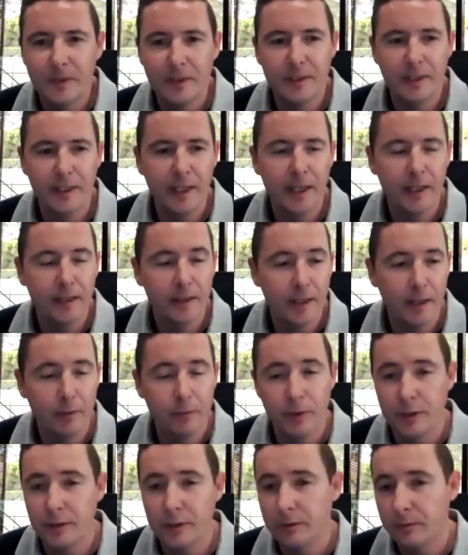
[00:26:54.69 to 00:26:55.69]
to get that,
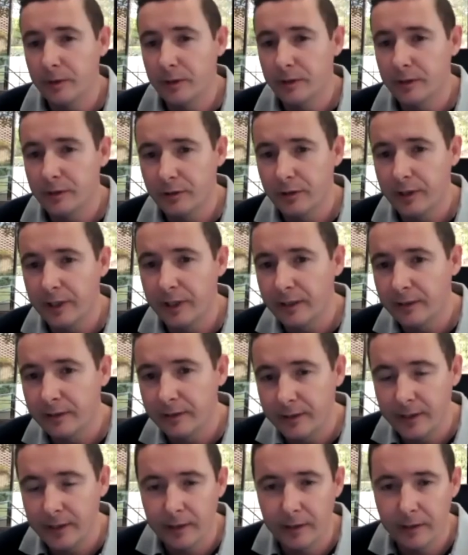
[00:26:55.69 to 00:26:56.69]
which which is great
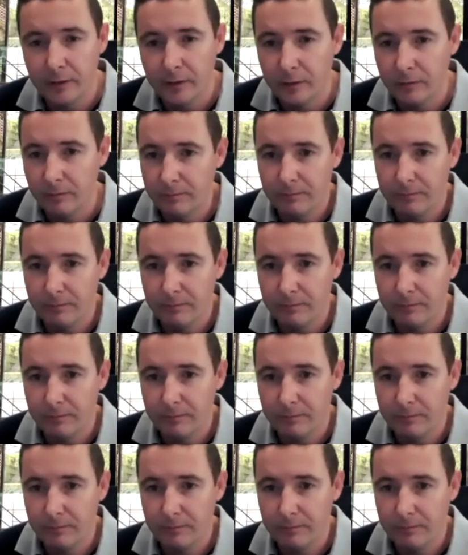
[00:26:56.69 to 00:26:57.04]
in